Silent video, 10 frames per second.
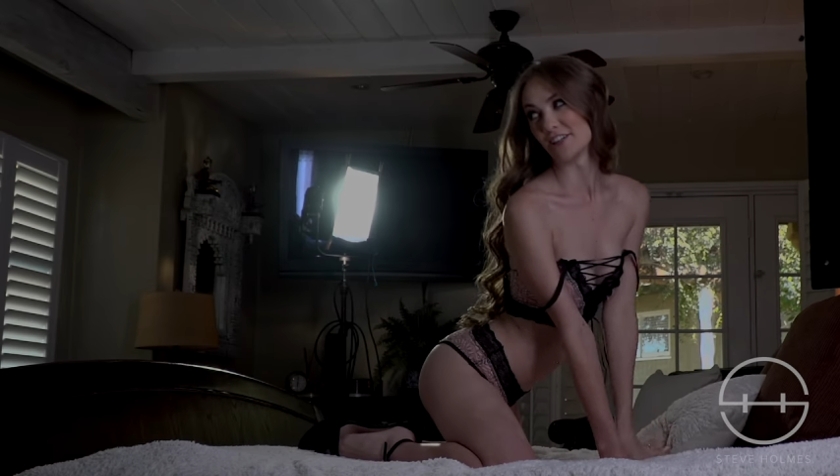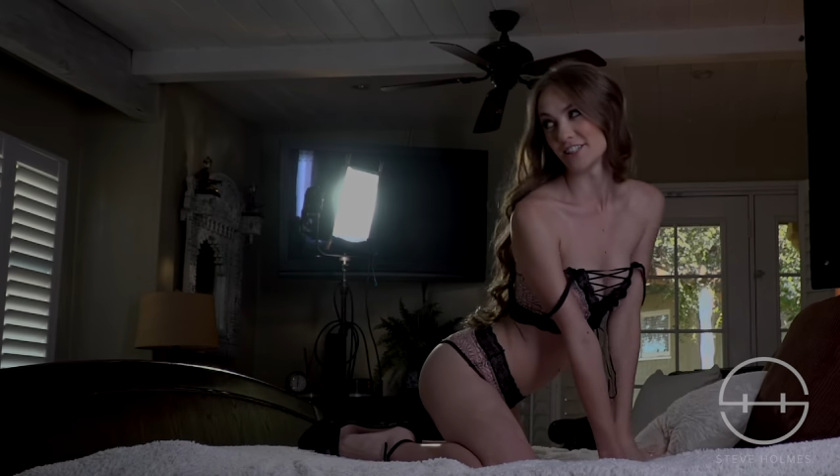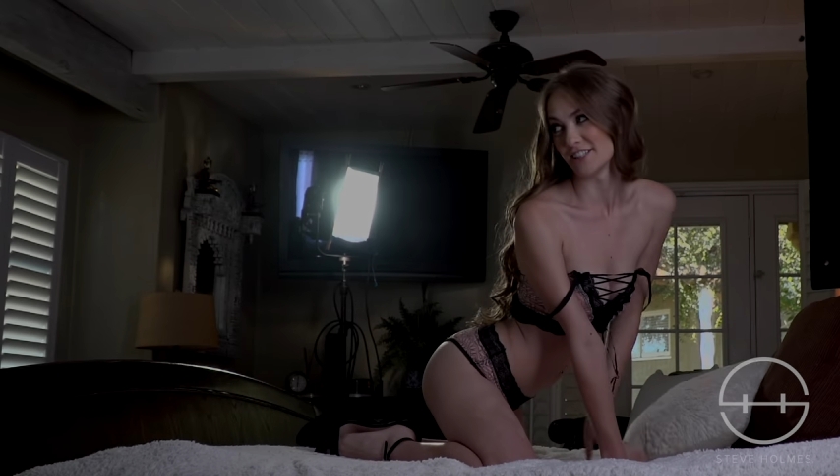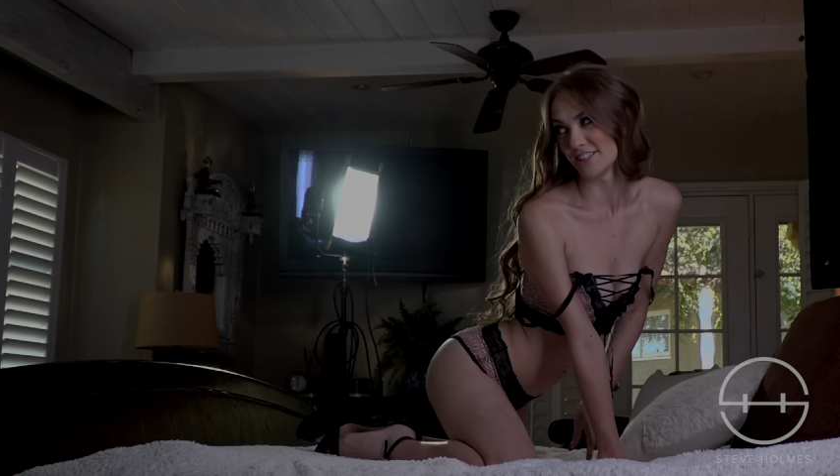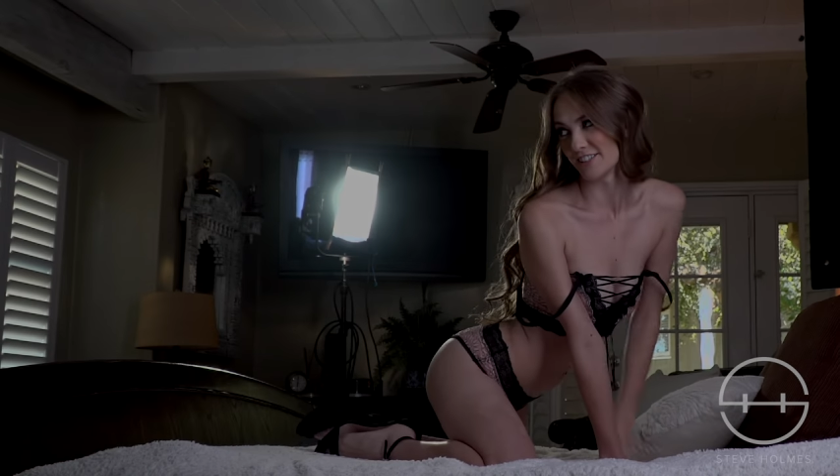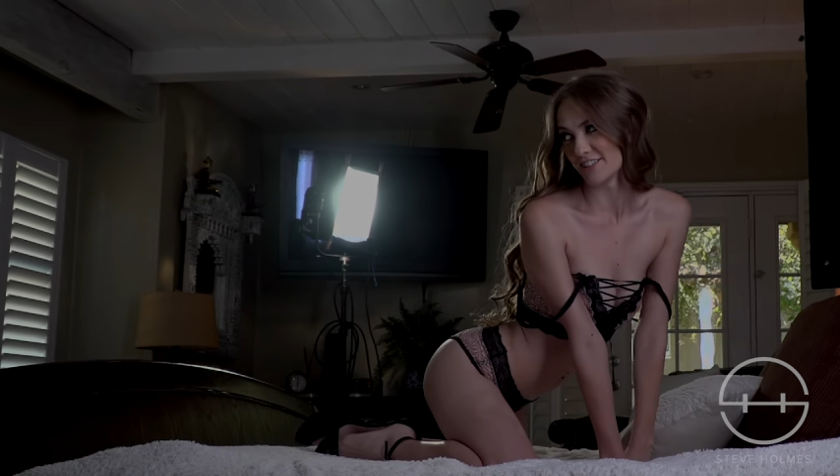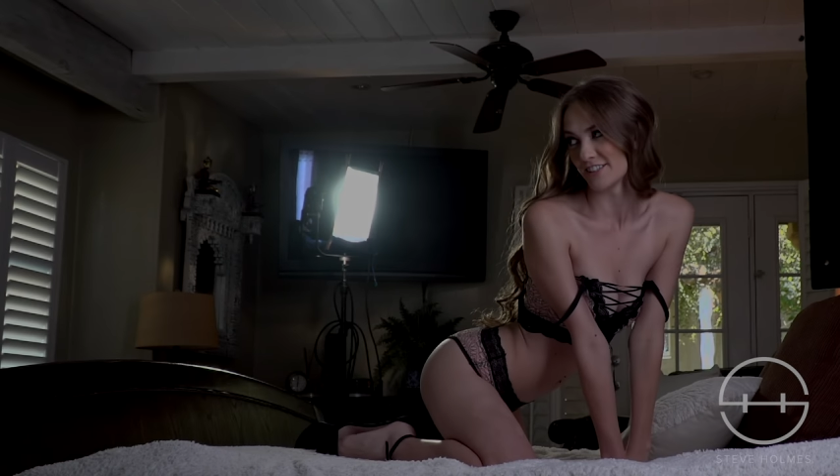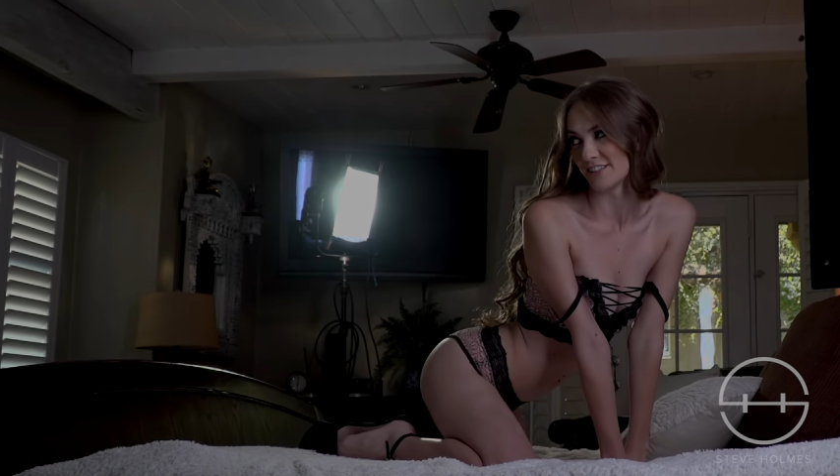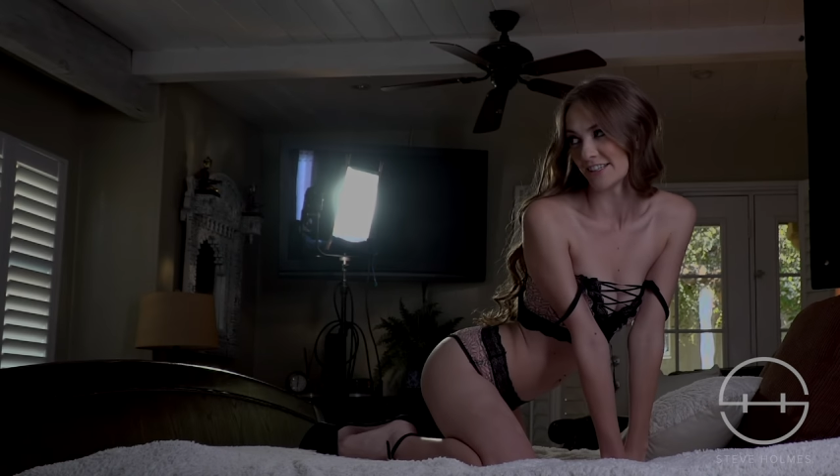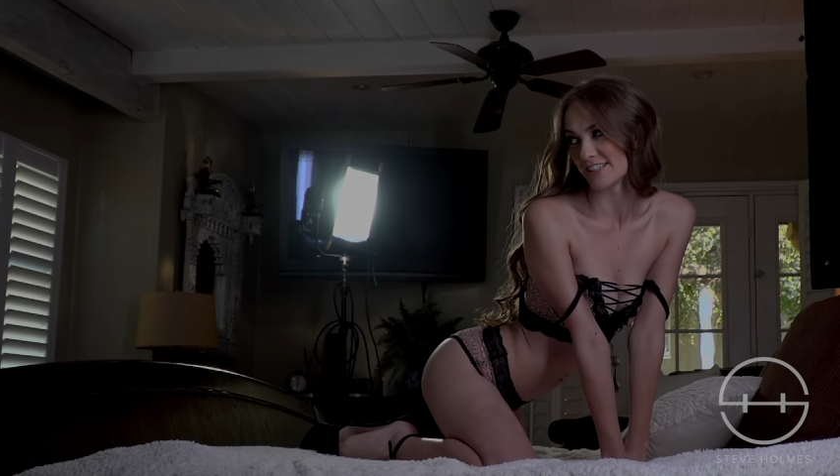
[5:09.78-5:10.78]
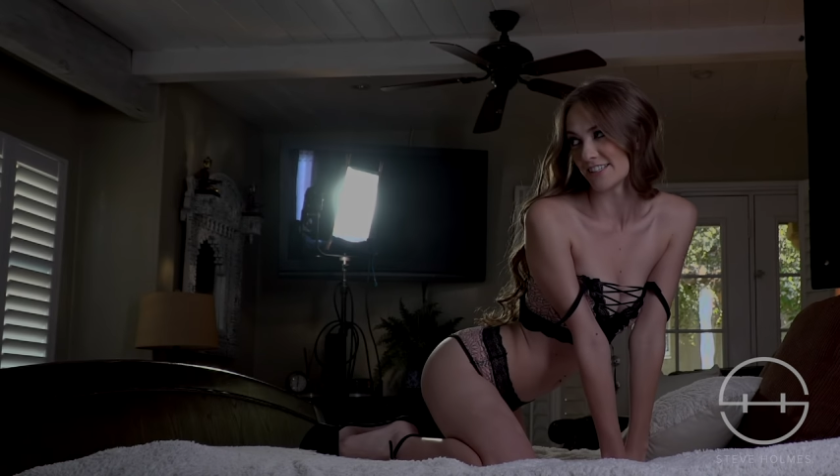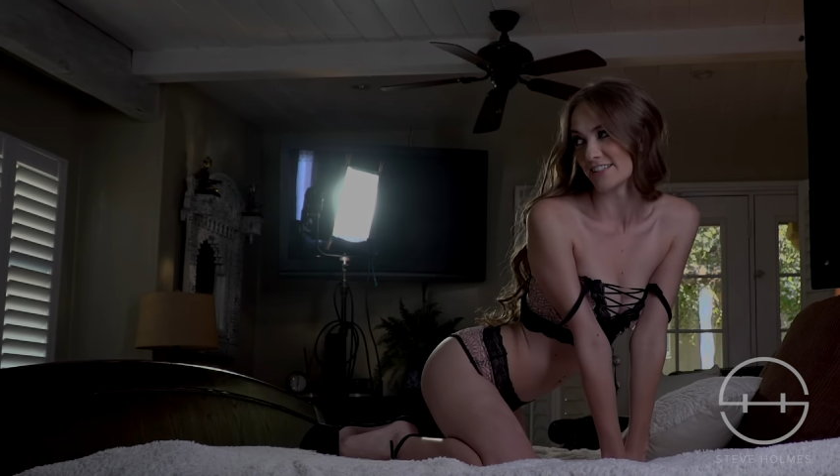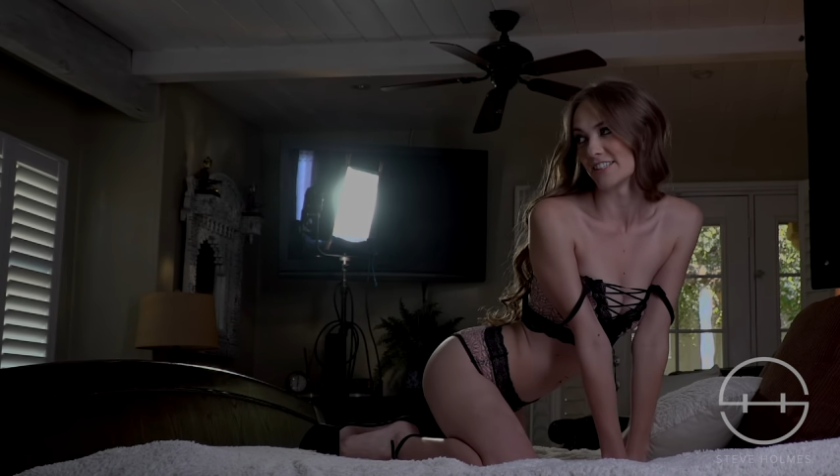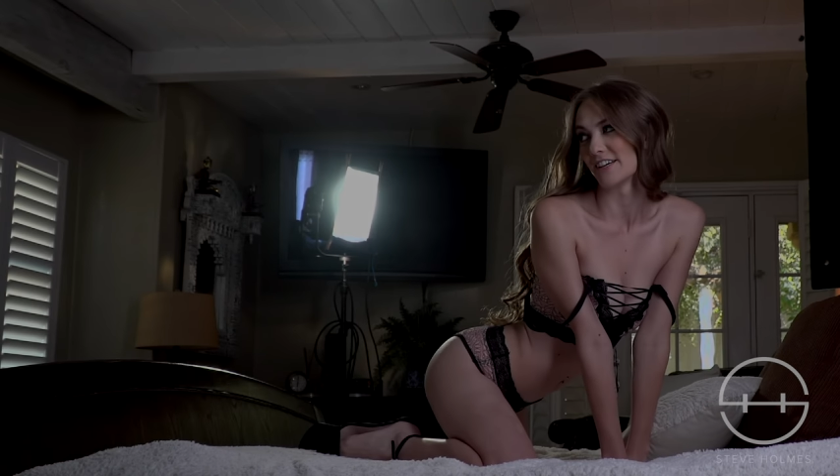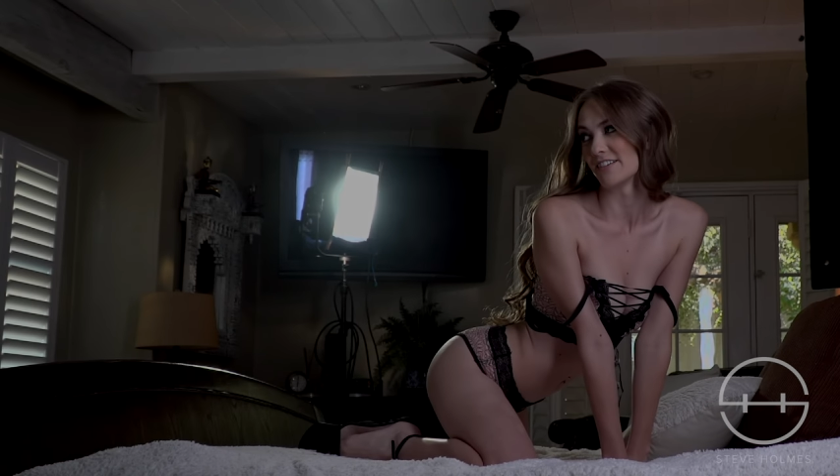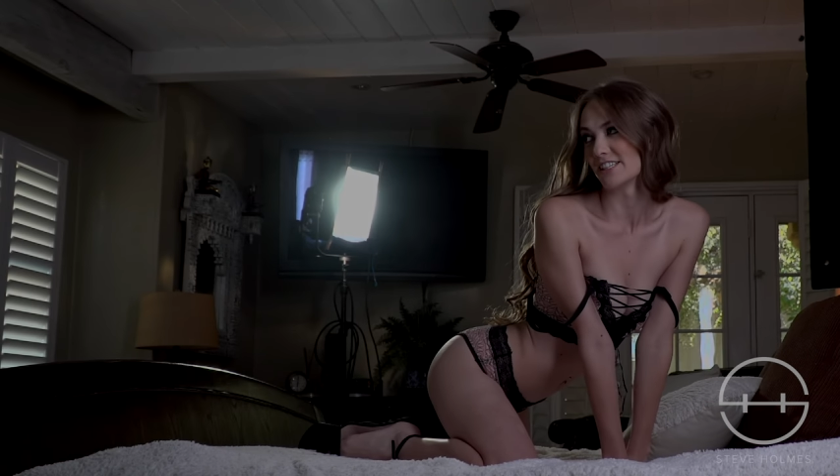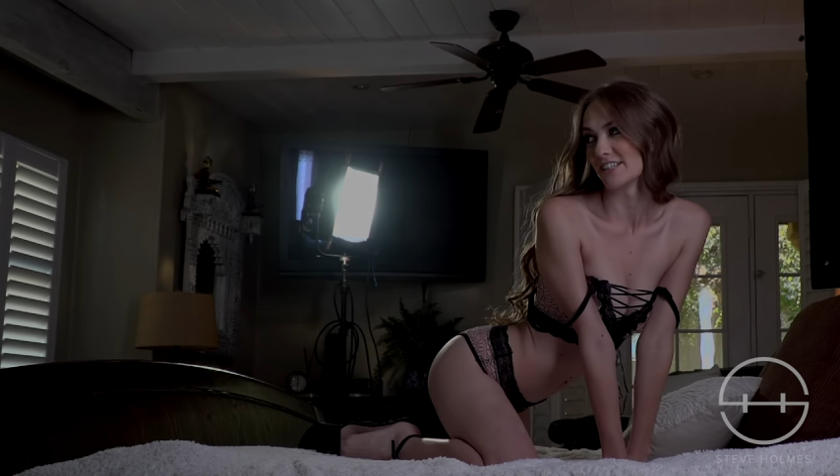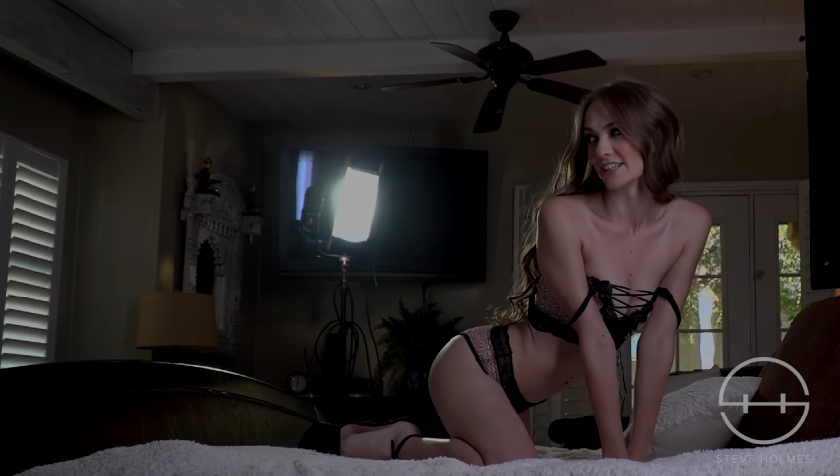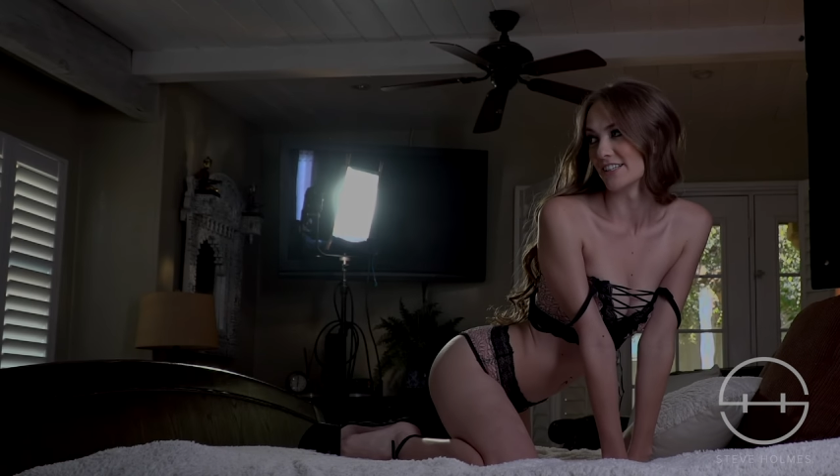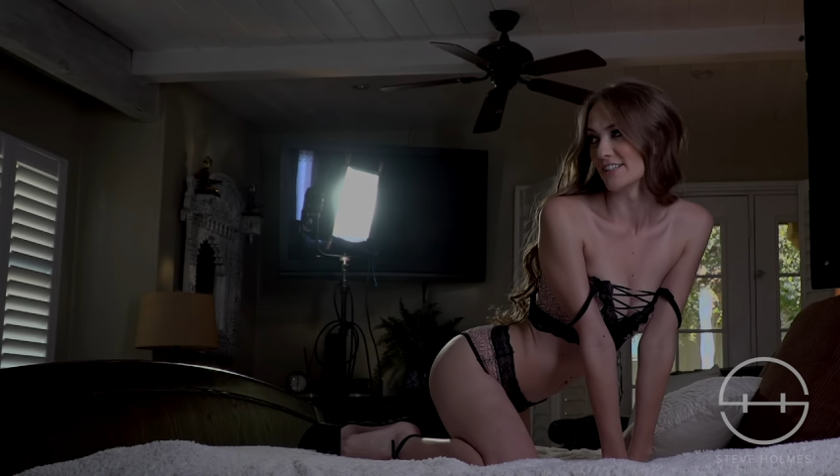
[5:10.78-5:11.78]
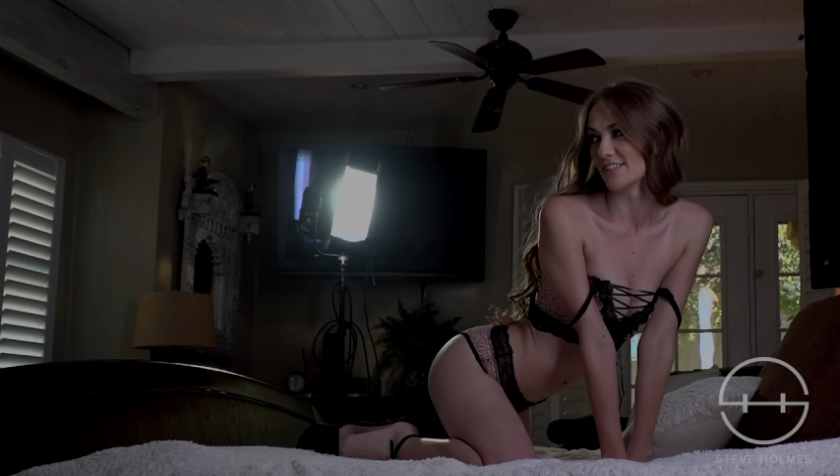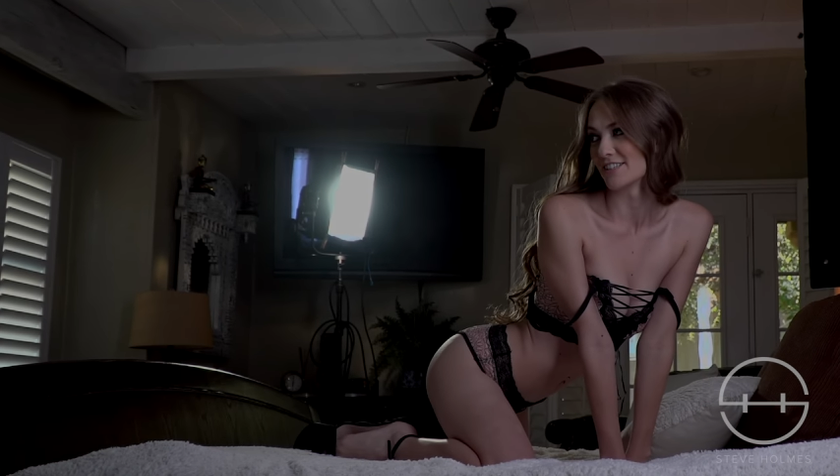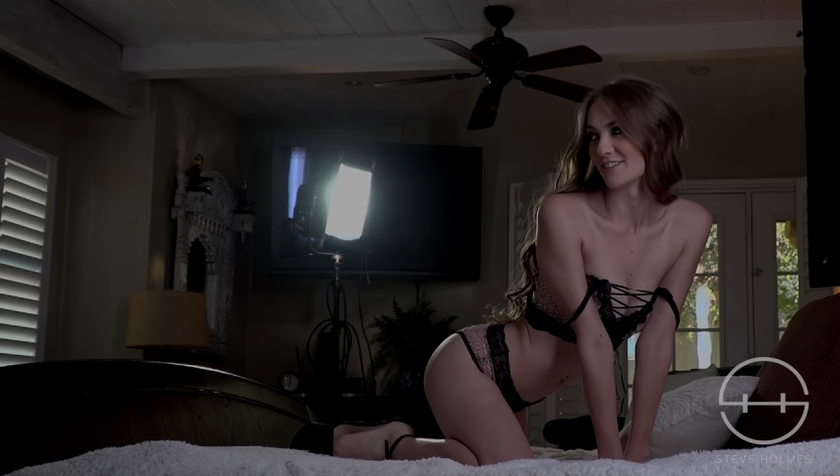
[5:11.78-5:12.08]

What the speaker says: longer than this since I was a kid,